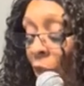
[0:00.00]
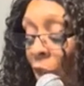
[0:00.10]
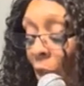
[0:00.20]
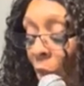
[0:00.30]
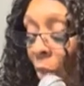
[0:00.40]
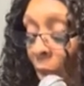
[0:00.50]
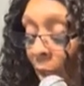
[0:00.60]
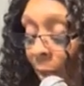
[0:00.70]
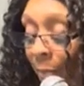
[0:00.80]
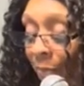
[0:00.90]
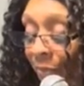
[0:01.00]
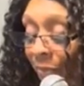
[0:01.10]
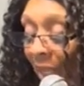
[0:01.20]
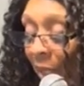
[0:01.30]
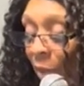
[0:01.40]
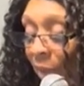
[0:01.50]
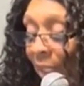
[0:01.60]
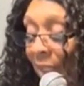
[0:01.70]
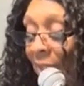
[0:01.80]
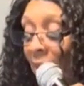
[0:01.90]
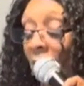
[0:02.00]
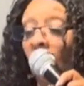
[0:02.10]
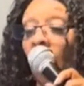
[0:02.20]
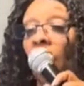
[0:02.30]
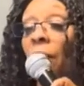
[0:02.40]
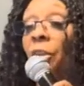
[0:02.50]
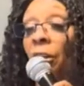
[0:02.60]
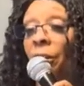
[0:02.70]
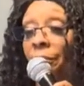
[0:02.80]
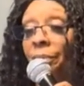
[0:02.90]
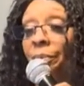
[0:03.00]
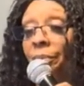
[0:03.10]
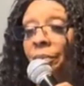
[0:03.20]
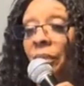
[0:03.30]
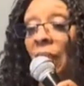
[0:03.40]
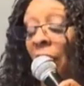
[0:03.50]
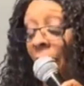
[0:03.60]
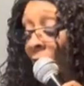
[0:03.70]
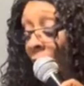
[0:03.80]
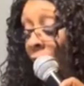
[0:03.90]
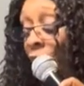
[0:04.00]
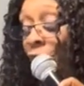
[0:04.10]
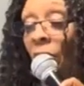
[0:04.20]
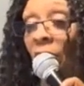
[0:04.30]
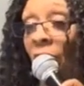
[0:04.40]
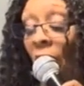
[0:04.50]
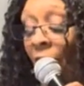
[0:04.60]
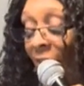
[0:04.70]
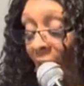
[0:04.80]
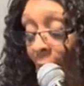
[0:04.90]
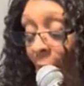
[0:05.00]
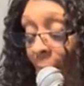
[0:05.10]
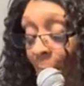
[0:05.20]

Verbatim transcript: So not only is he the author and finisher of our faith,